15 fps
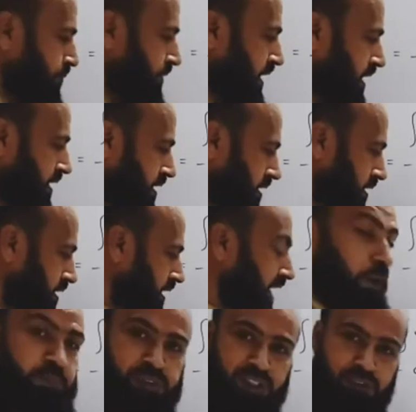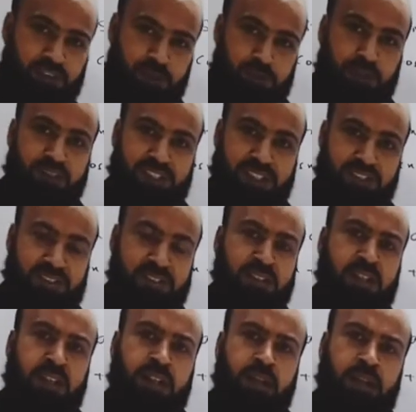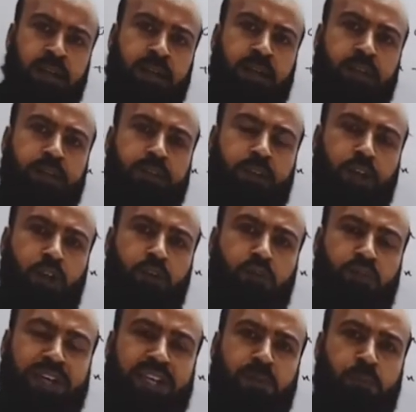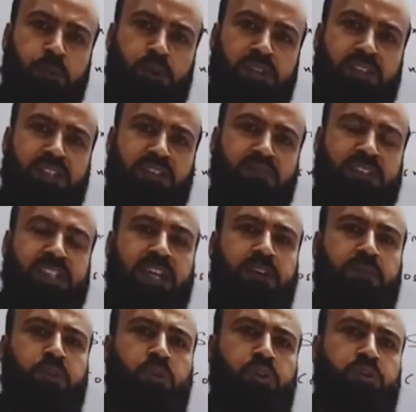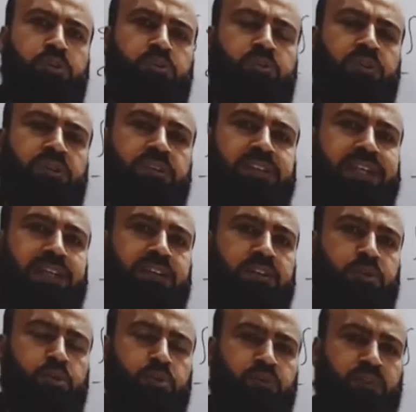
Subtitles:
an option available with us. Now very important things which I have told you, that two